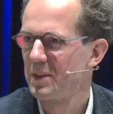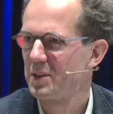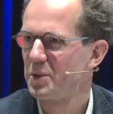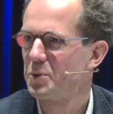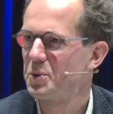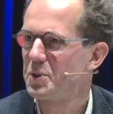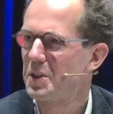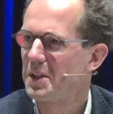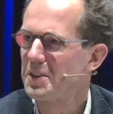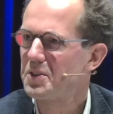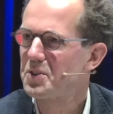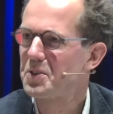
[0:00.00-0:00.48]
You
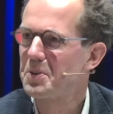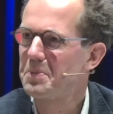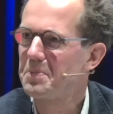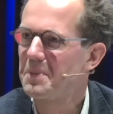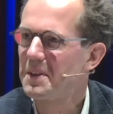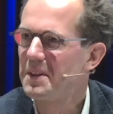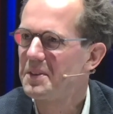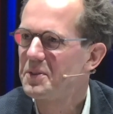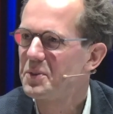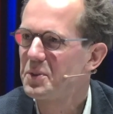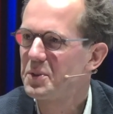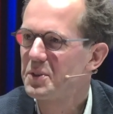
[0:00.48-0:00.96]
said some
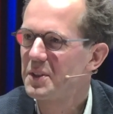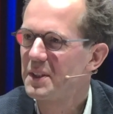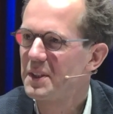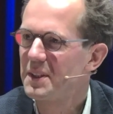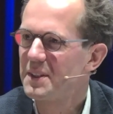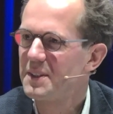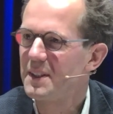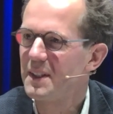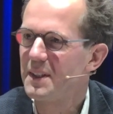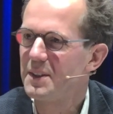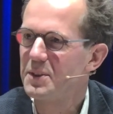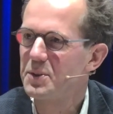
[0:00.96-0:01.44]
interesting
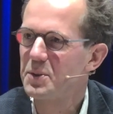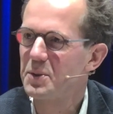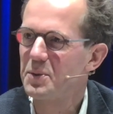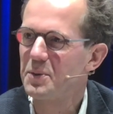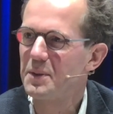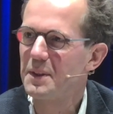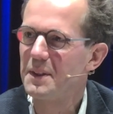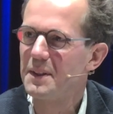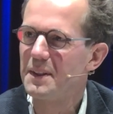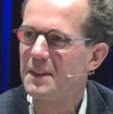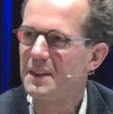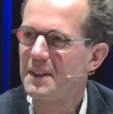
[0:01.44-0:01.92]
things
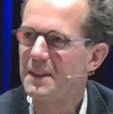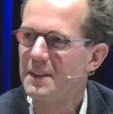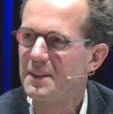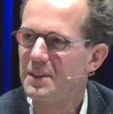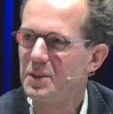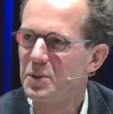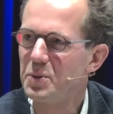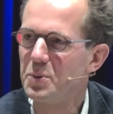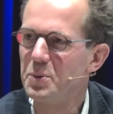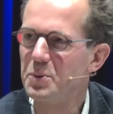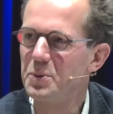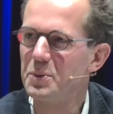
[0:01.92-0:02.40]
already in
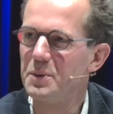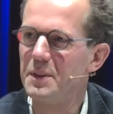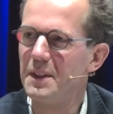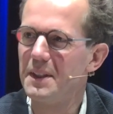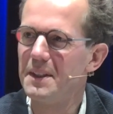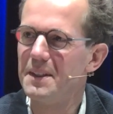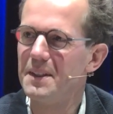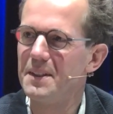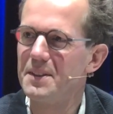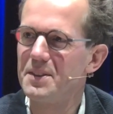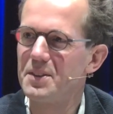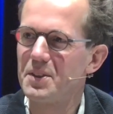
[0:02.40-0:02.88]
U
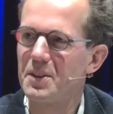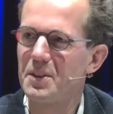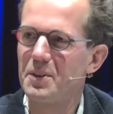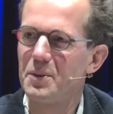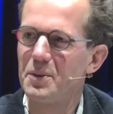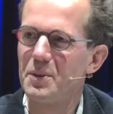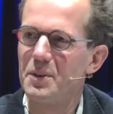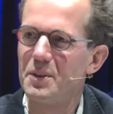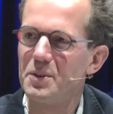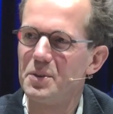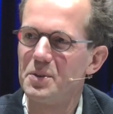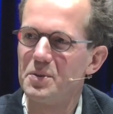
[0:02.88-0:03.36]
Today, that's
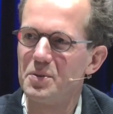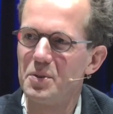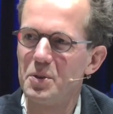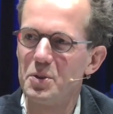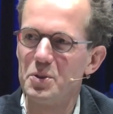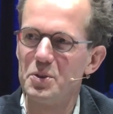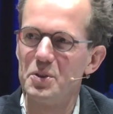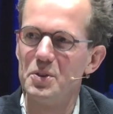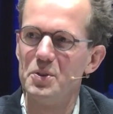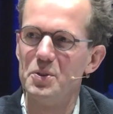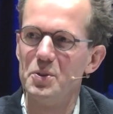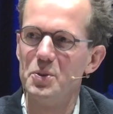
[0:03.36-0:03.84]
our
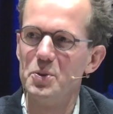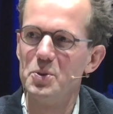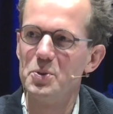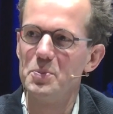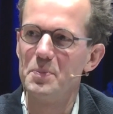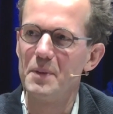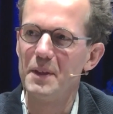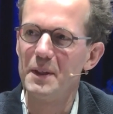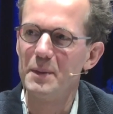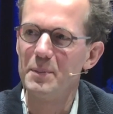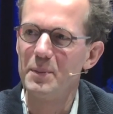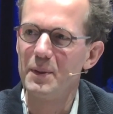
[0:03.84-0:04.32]
university
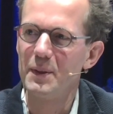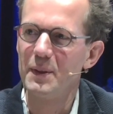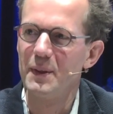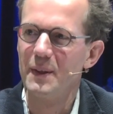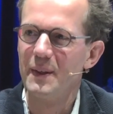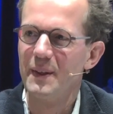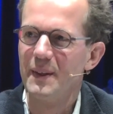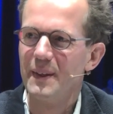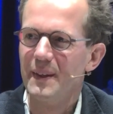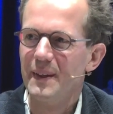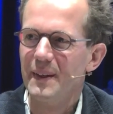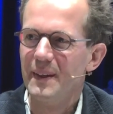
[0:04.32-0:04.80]
newspaper,
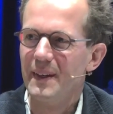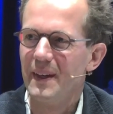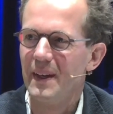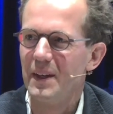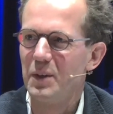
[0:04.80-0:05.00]
and you